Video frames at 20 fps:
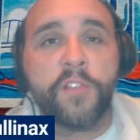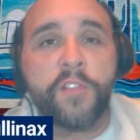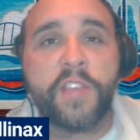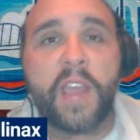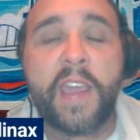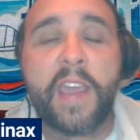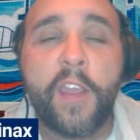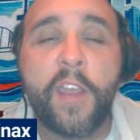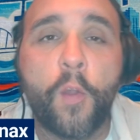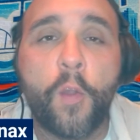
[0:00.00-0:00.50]

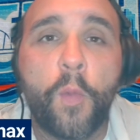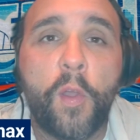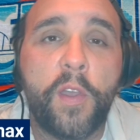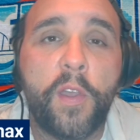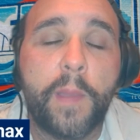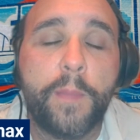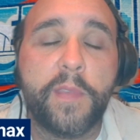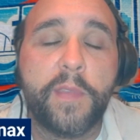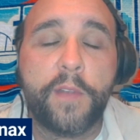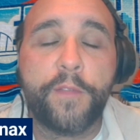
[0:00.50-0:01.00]
Zaire
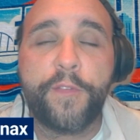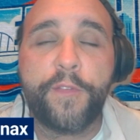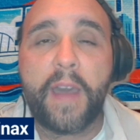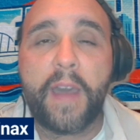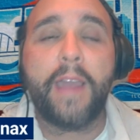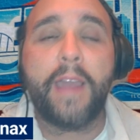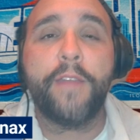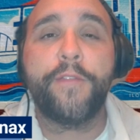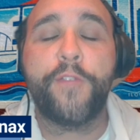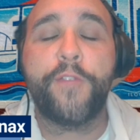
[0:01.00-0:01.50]
Williams, and
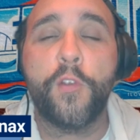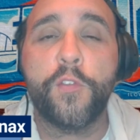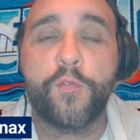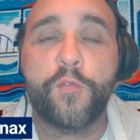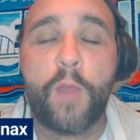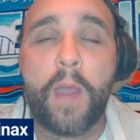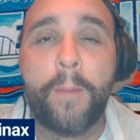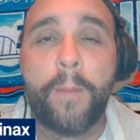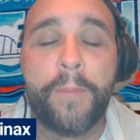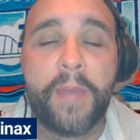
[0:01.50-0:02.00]
5 first-round